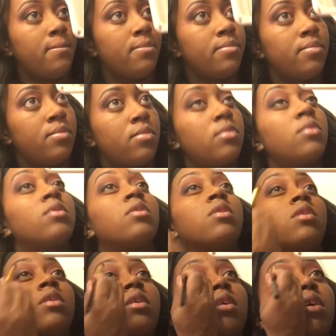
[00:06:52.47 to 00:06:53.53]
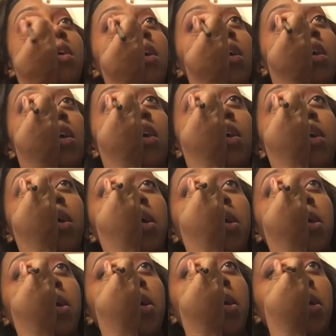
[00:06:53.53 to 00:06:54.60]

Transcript: which is on the 24G palette,